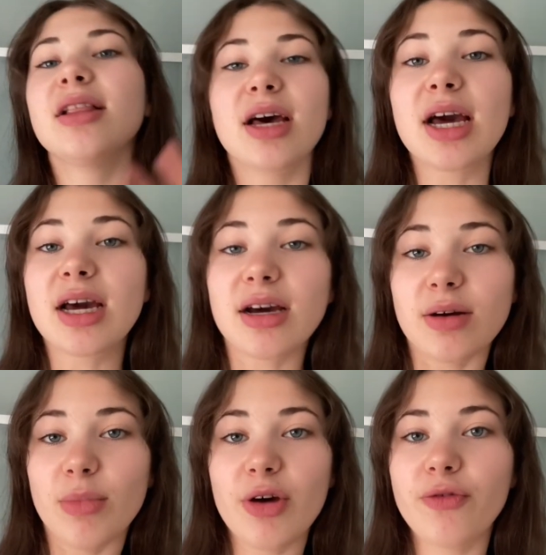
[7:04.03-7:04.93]

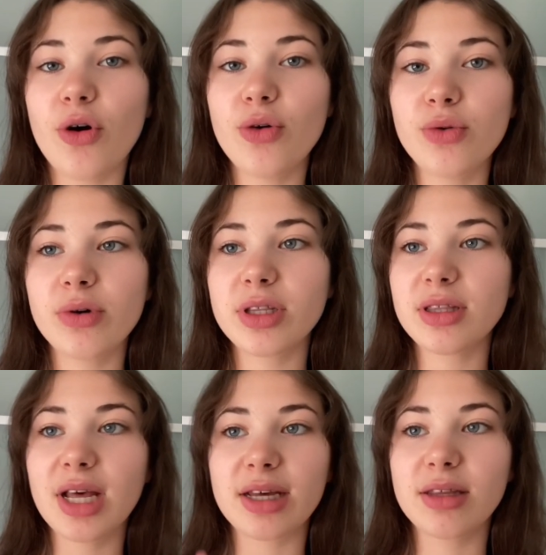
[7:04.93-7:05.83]
Like my phone,
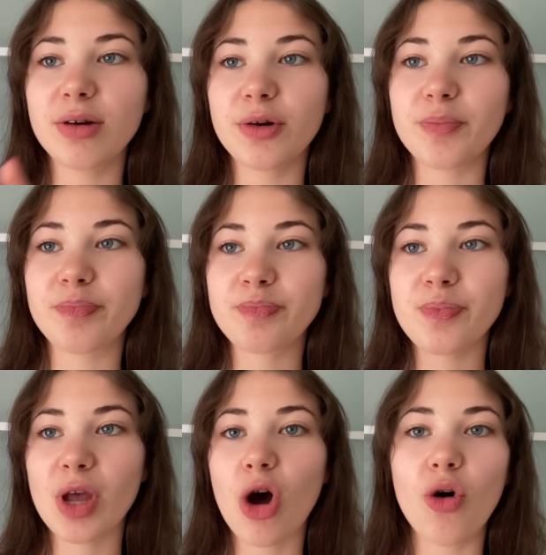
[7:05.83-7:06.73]
like the
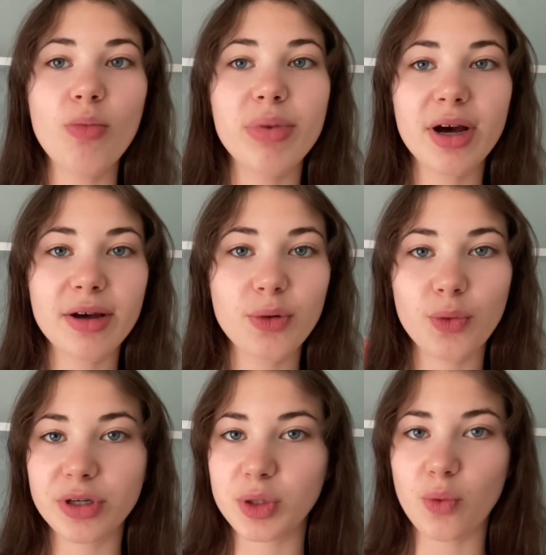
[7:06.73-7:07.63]
home
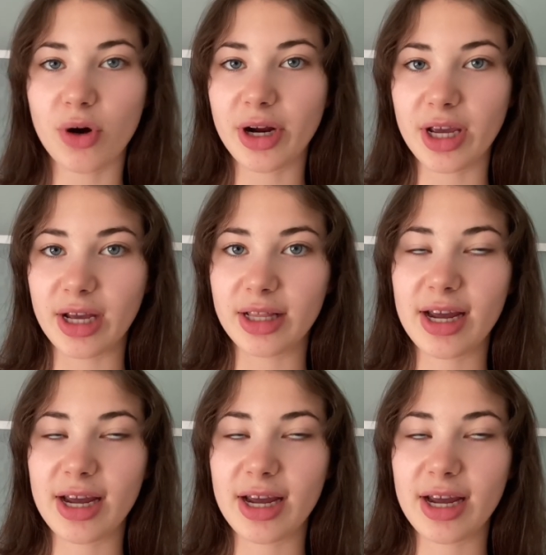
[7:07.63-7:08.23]
button wasn't working.